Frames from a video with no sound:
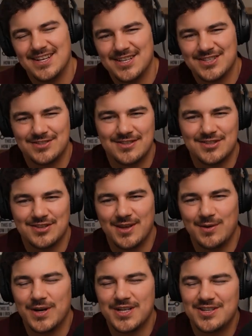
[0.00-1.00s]
So
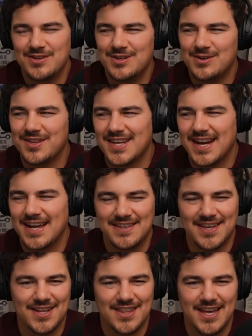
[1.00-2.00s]
then what do you do with it at the
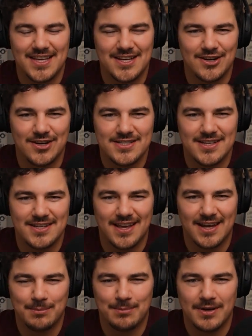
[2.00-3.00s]
end of that year? Is it
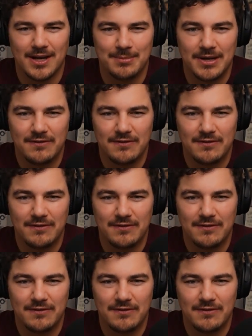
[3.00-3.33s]
like a big